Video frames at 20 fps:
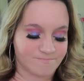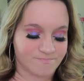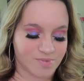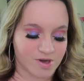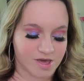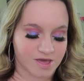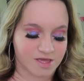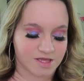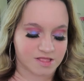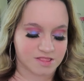
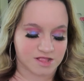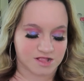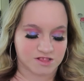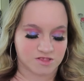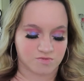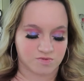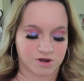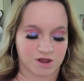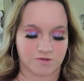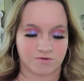but
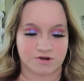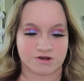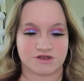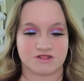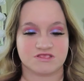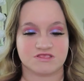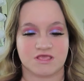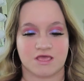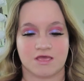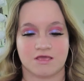that's what I wanted
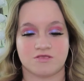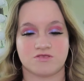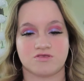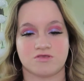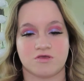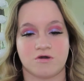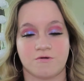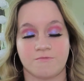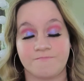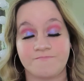to say
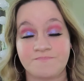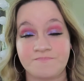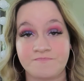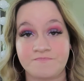so